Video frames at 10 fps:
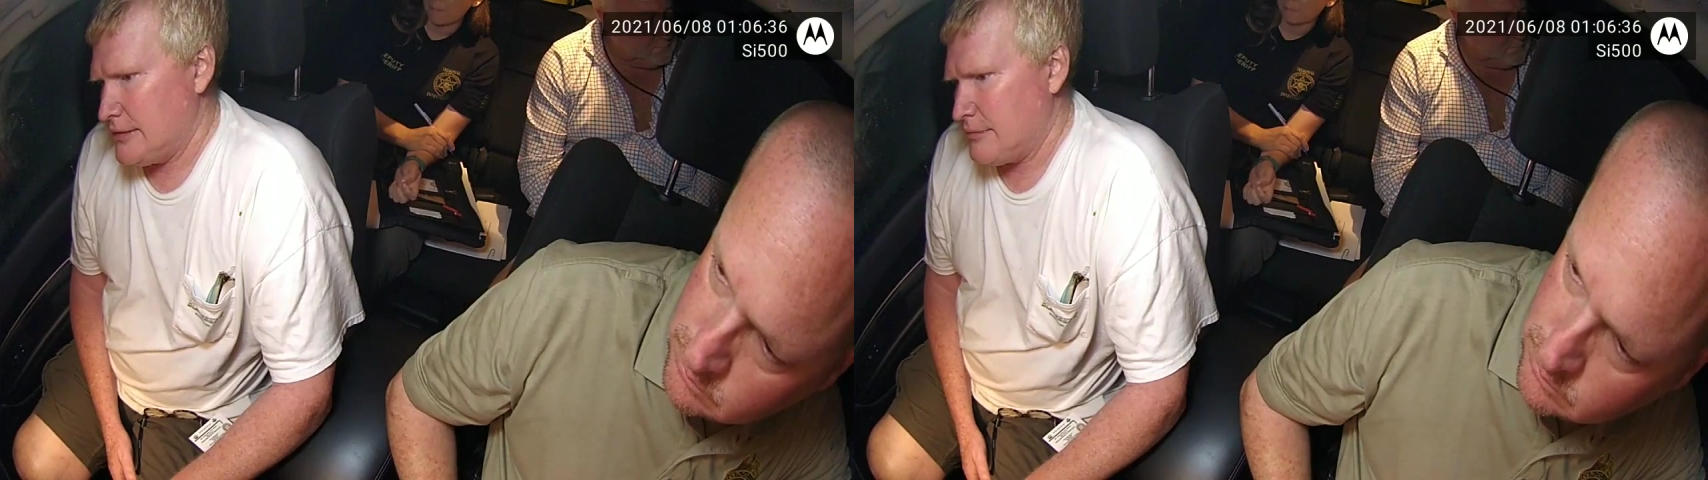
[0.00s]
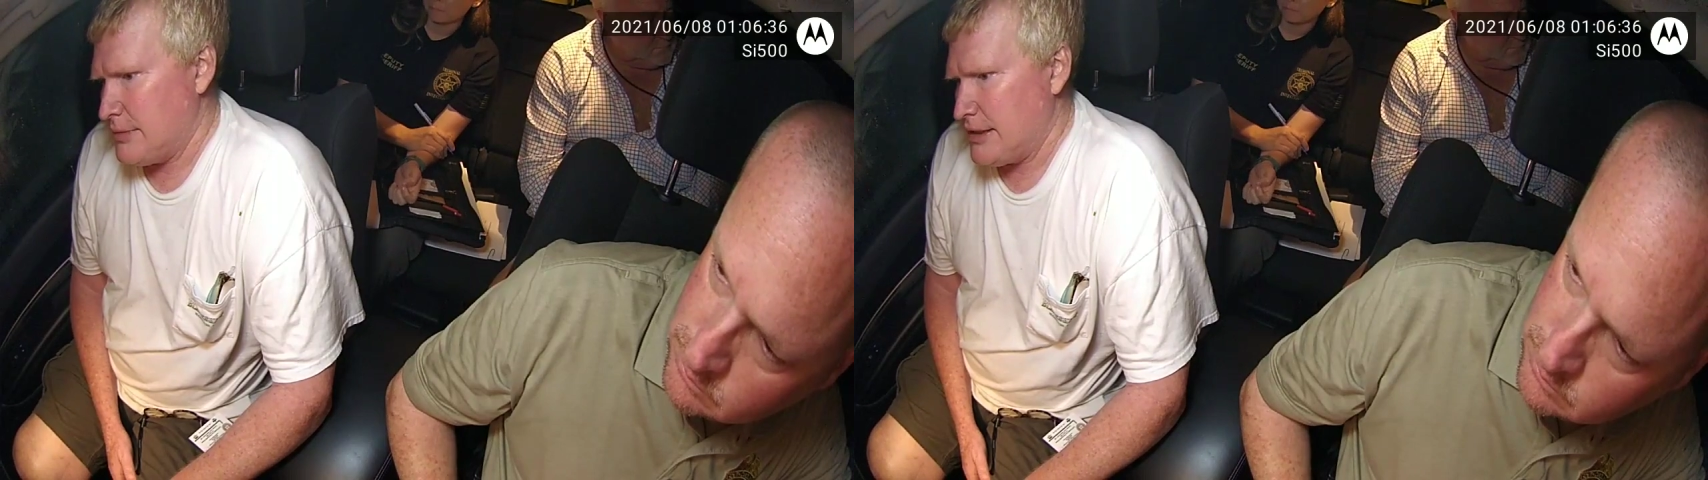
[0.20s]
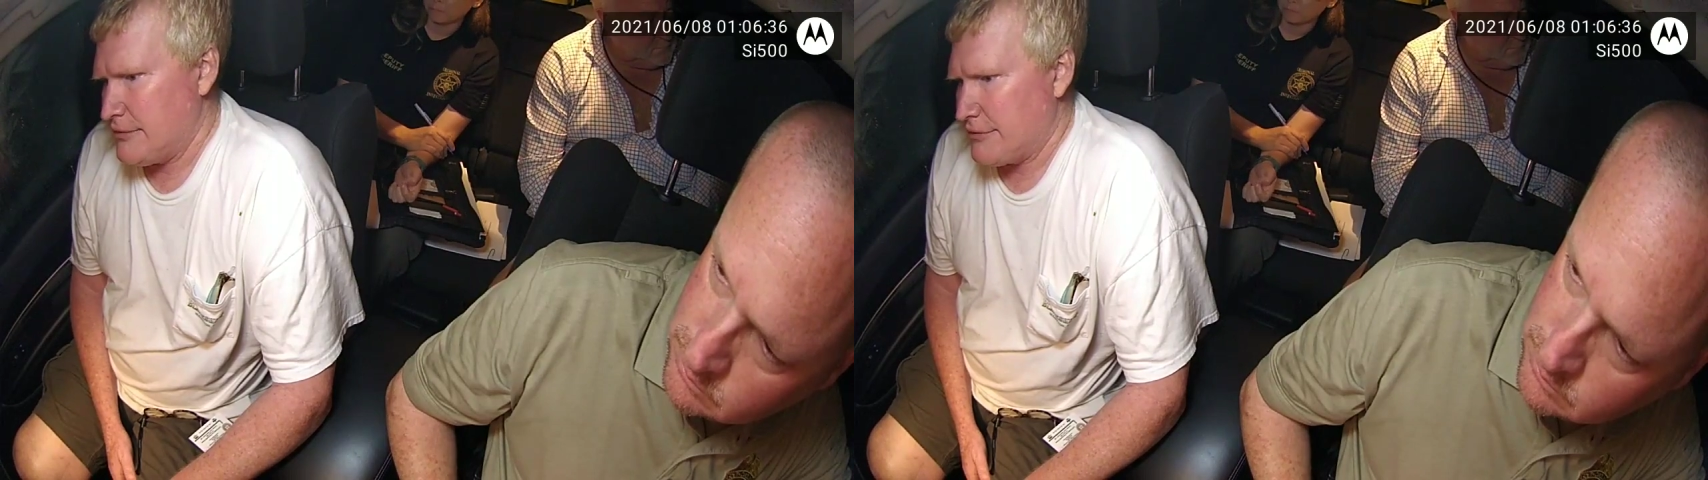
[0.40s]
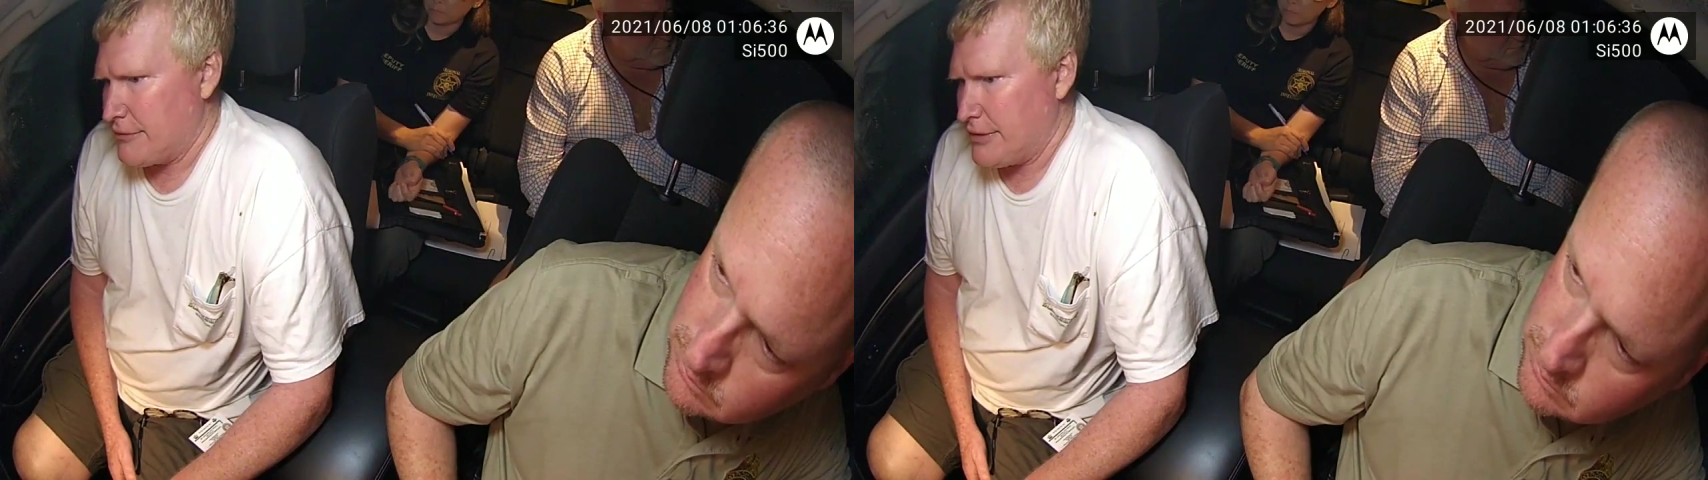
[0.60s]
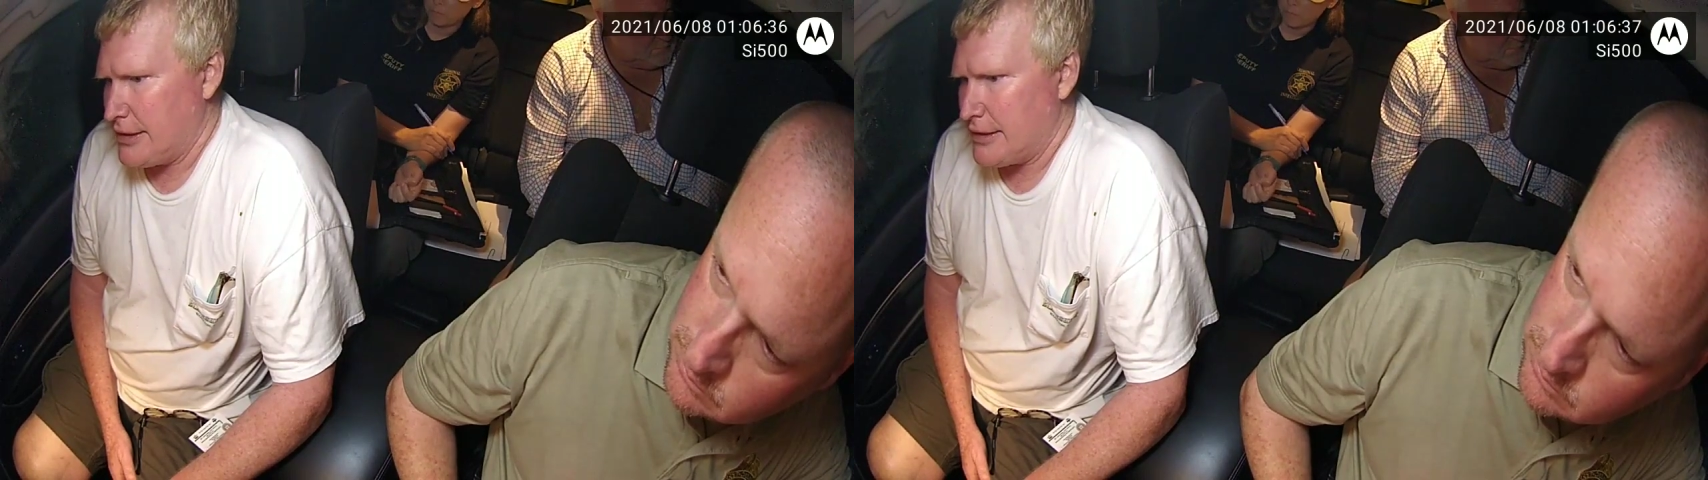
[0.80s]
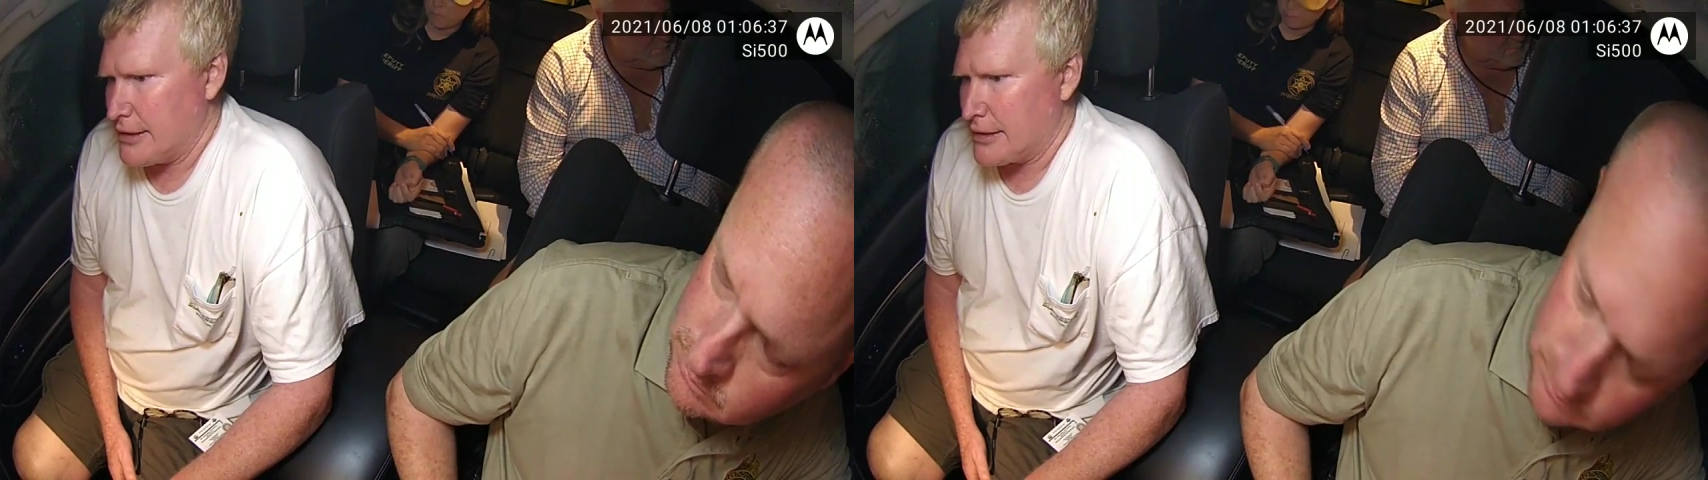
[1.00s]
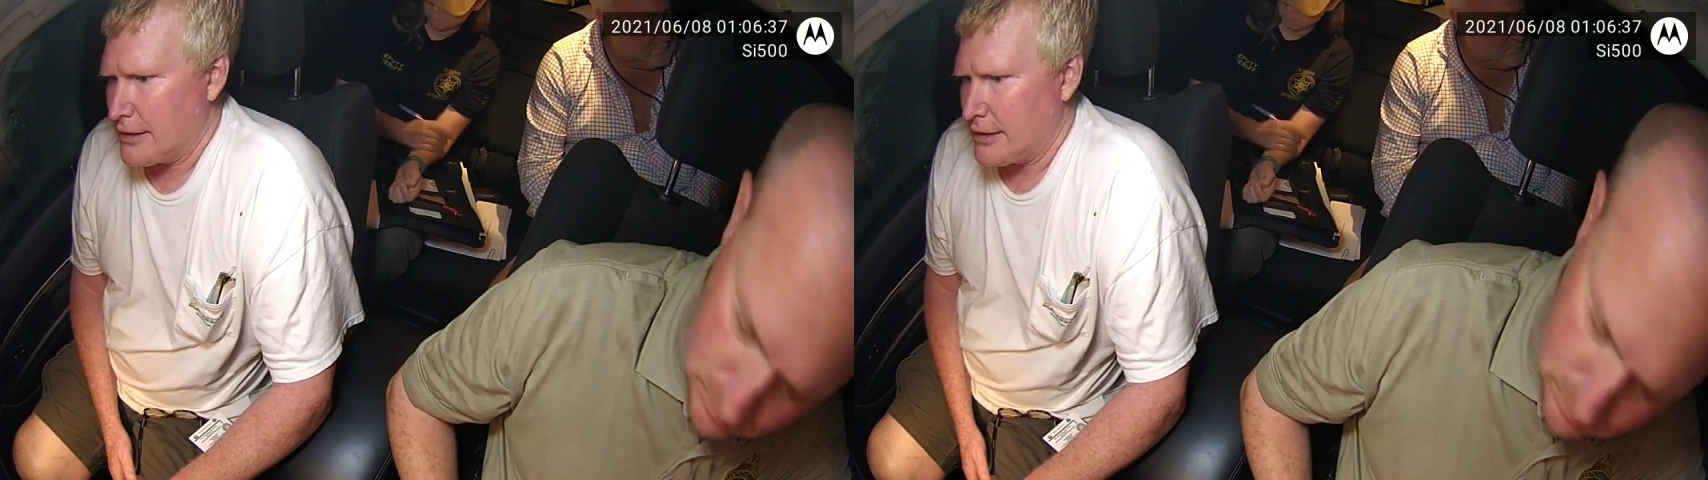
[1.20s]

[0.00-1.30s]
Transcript: His best friend in